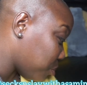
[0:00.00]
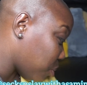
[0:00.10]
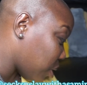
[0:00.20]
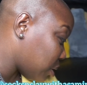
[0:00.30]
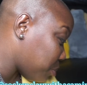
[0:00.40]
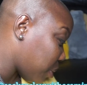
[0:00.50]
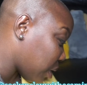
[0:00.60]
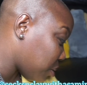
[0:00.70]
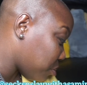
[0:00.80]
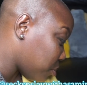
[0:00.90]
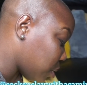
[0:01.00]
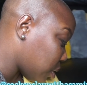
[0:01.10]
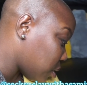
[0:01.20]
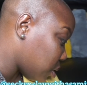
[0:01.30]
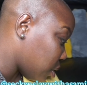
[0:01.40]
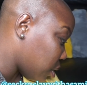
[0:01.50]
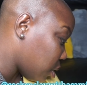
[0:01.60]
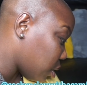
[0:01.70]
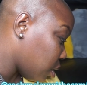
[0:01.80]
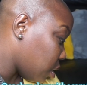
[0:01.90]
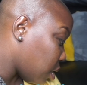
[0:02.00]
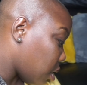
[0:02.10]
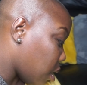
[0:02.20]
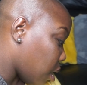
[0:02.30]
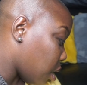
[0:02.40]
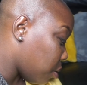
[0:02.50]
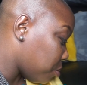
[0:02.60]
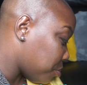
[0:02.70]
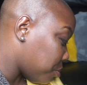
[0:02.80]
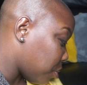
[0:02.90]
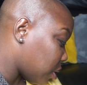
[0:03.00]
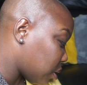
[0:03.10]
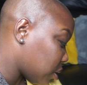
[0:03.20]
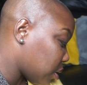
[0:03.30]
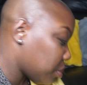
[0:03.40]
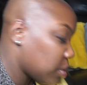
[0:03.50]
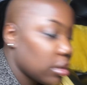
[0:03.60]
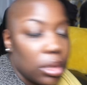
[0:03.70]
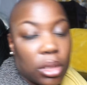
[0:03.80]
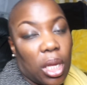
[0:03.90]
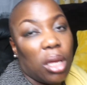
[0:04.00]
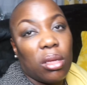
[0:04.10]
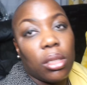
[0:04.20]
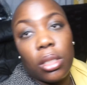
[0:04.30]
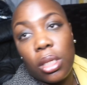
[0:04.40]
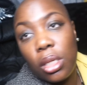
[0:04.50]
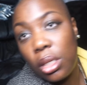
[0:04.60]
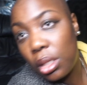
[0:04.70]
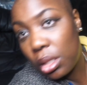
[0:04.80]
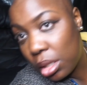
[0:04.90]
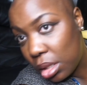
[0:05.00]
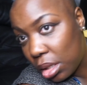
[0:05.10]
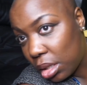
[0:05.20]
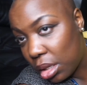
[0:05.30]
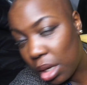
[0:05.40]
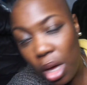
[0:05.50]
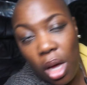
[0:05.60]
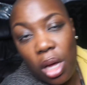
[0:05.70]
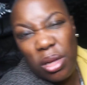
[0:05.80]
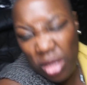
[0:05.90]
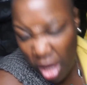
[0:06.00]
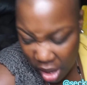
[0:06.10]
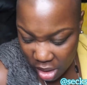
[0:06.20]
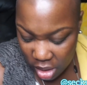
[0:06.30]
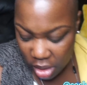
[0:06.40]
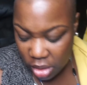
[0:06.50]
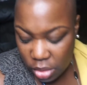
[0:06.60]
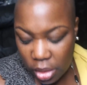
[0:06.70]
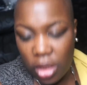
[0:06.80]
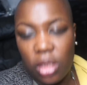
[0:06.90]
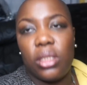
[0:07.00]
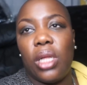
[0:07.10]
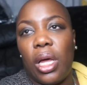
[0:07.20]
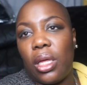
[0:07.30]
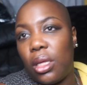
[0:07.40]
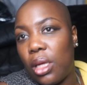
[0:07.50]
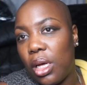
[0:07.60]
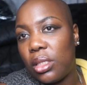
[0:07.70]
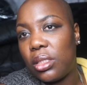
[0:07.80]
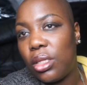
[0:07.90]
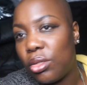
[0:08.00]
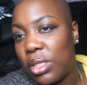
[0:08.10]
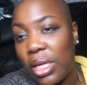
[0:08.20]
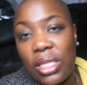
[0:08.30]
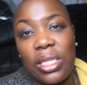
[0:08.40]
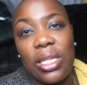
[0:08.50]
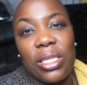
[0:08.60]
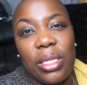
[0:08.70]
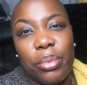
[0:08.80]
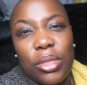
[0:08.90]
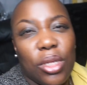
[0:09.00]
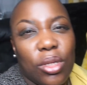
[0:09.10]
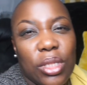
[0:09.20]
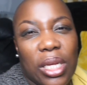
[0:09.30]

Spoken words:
Bryce pack today. Bryce acceptance. Yeah. It is where it's like, guys, it looks like it's the next episode